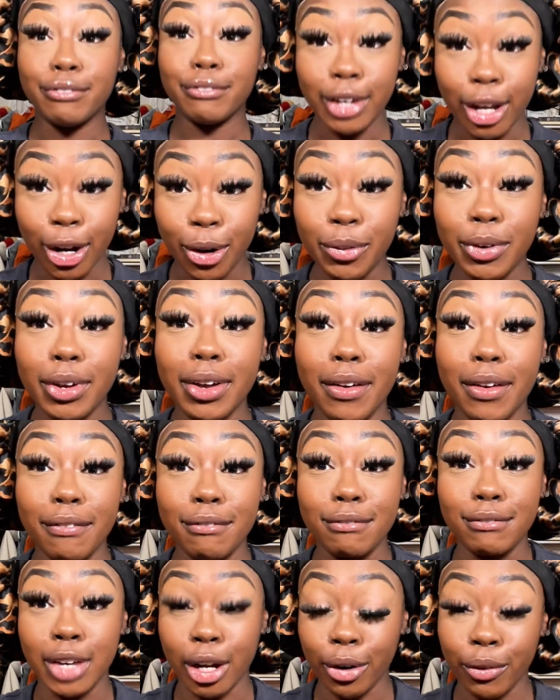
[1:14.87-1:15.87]
Very,
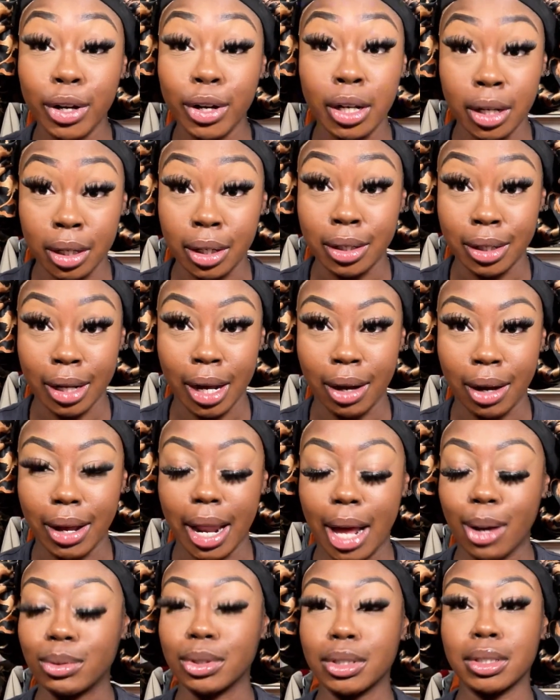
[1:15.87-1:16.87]
very young, y'all.
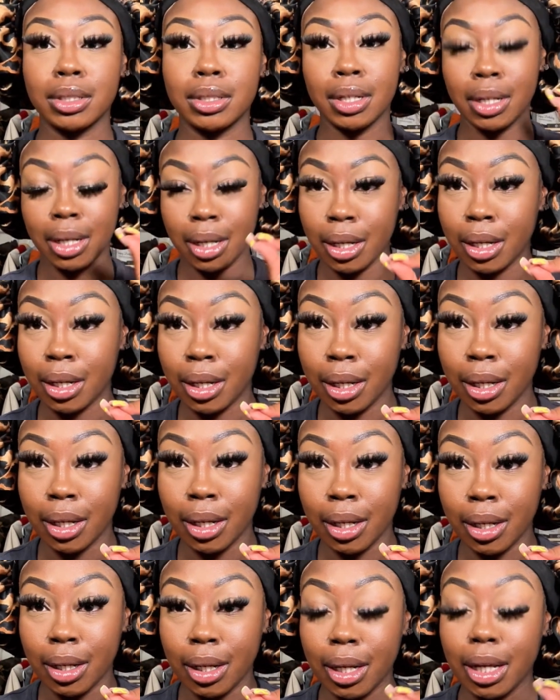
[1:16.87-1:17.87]
I was
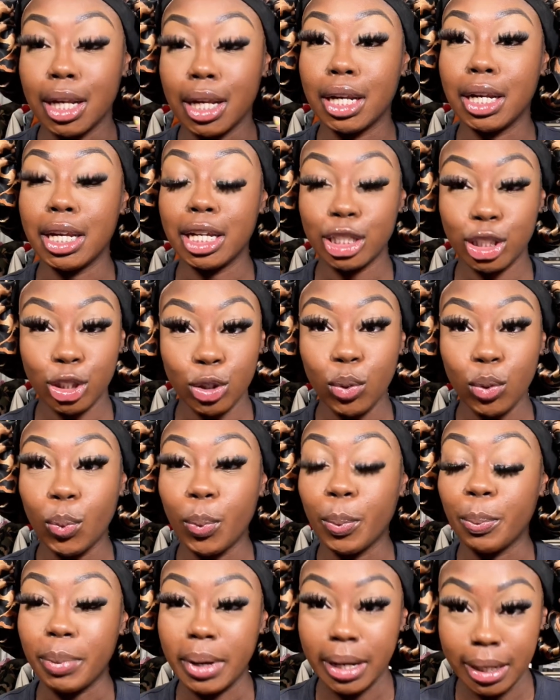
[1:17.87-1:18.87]
little
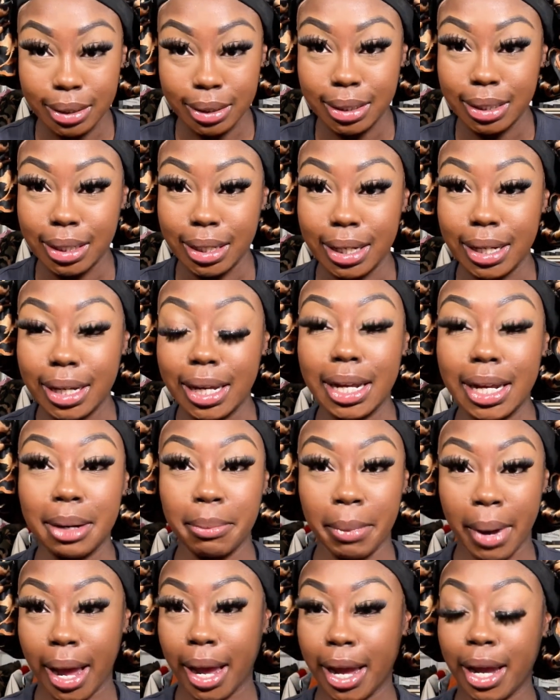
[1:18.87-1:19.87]
bitty getting
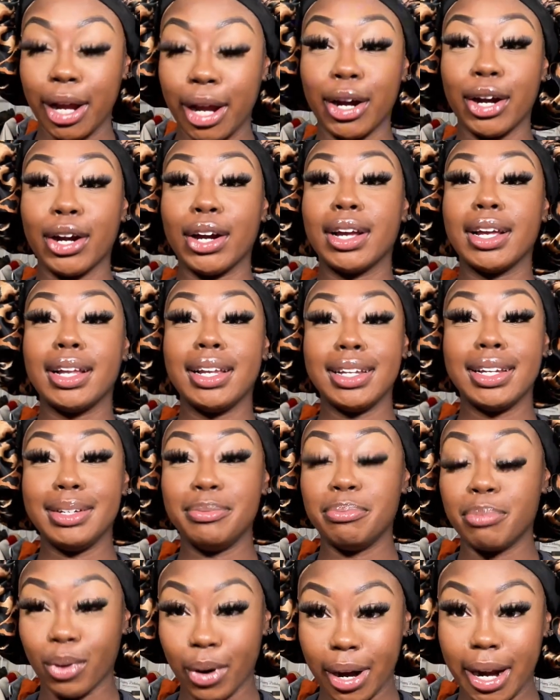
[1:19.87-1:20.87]
my hair
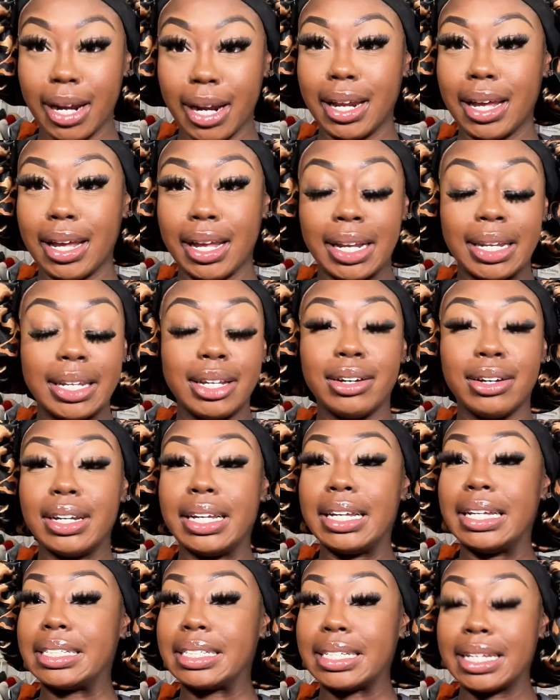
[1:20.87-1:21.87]
braided and
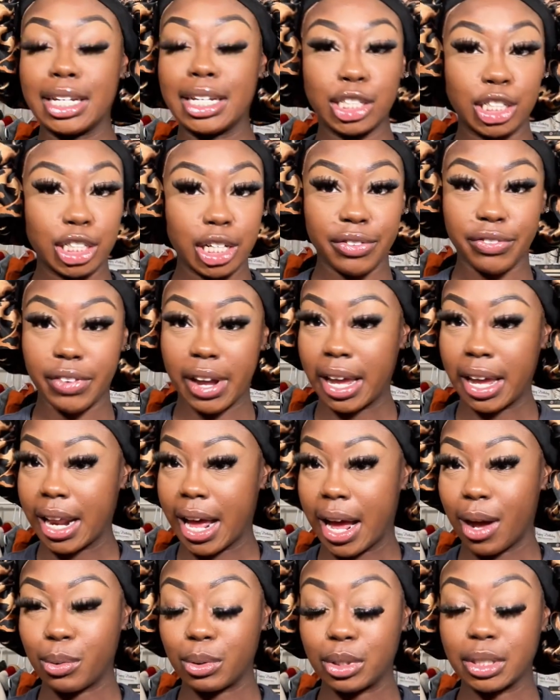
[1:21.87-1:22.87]
literally sitting in chair for eight
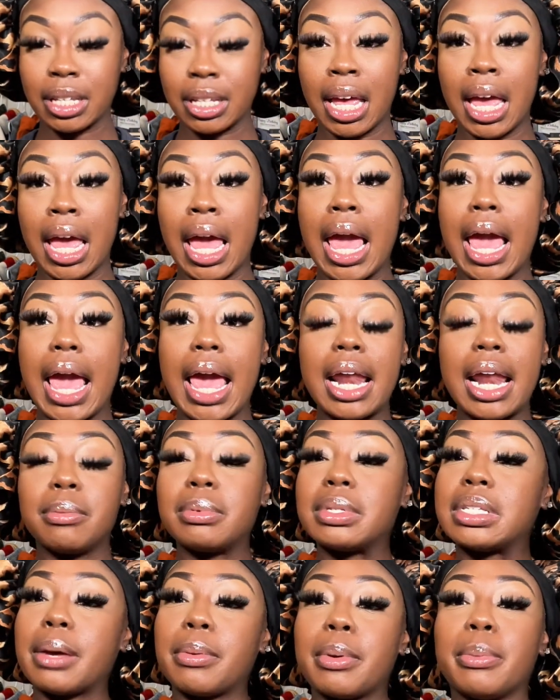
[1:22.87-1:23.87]
hours. And I'm
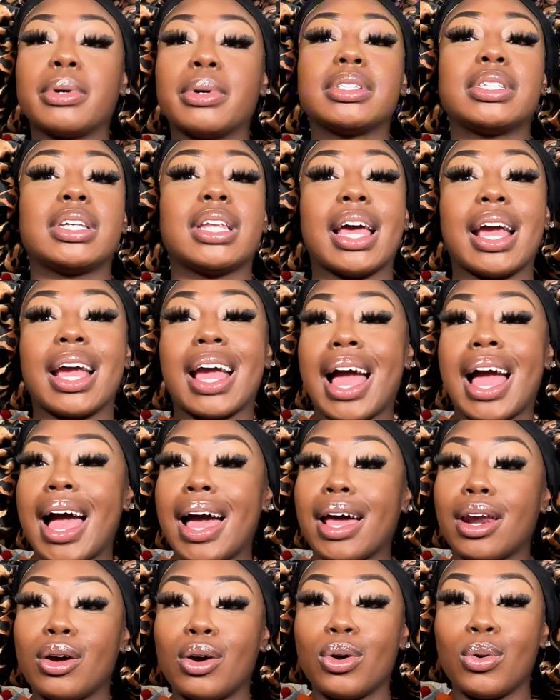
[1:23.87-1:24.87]
the type of person like I
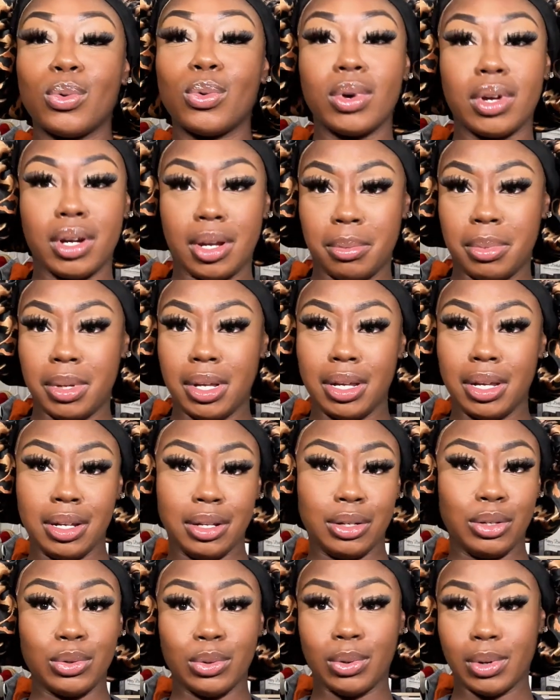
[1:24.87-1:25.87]
don't want to be
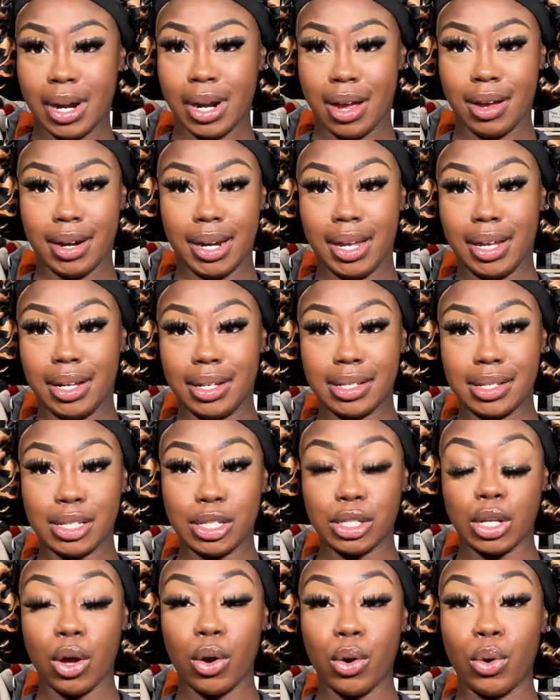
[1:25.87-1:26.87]
doing all that.
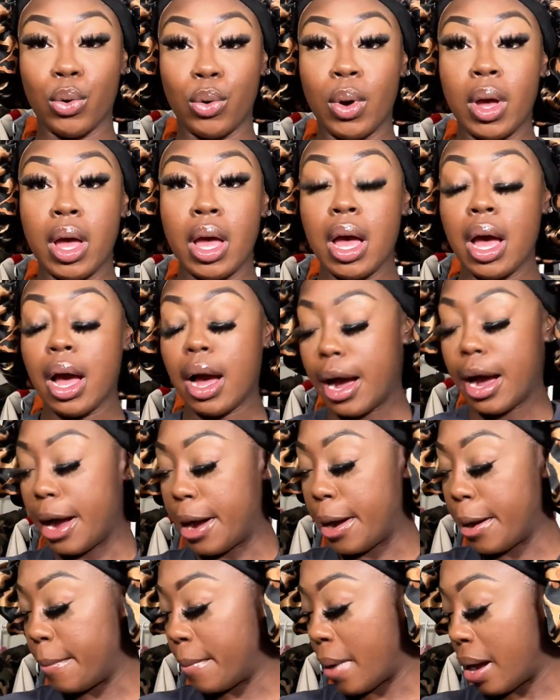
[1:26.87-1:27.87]
So
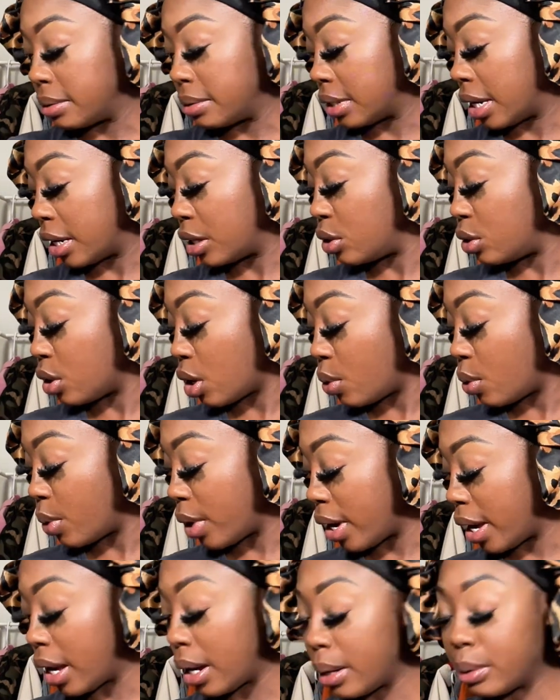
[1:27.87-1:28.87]
um, I was like, you know
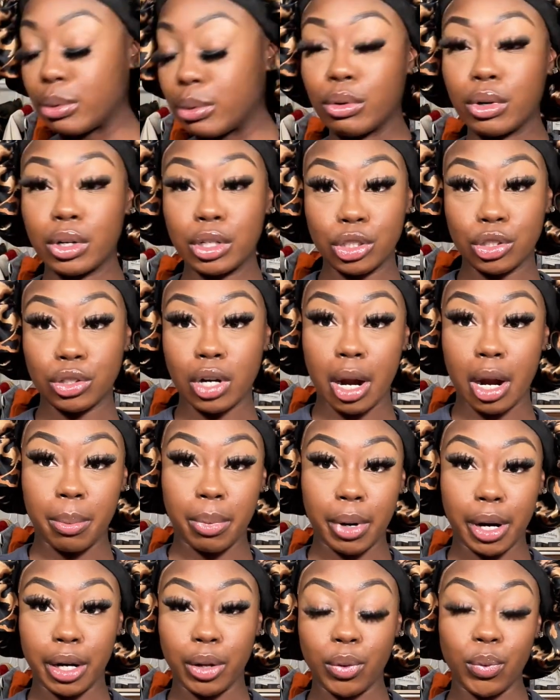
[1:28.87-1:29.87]
what? I'm going to try a
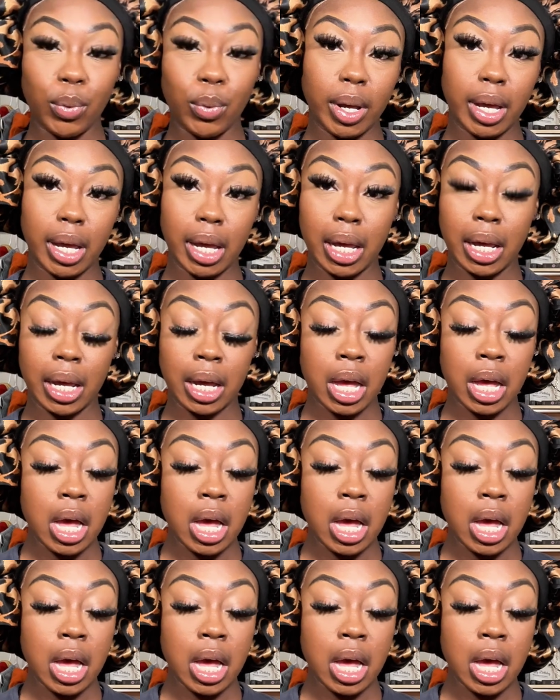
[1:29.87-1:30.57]
braided wig